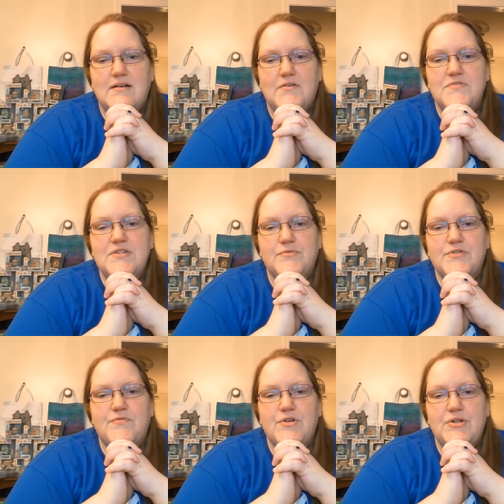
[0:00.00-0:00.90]
of
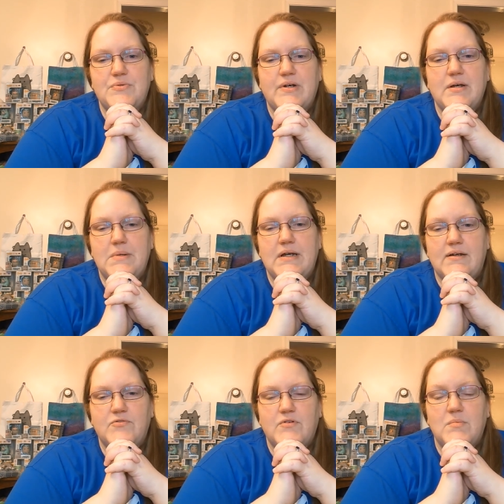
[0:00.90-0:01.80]
Silks4U coming
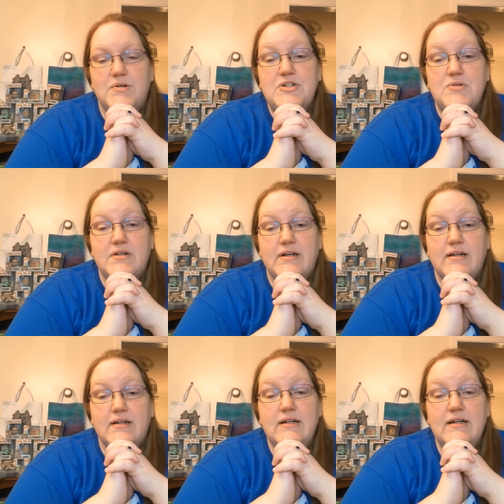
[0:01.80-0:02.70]
from
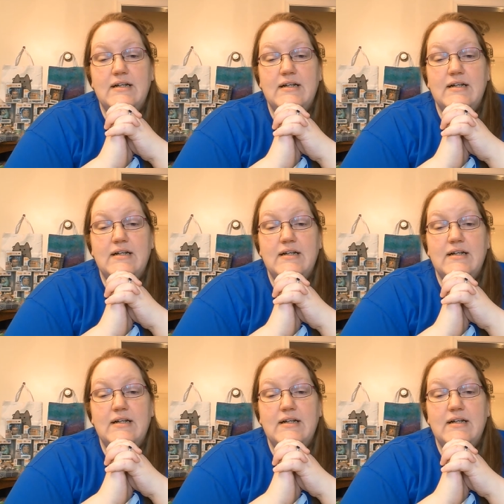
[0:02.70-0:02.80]
Australia.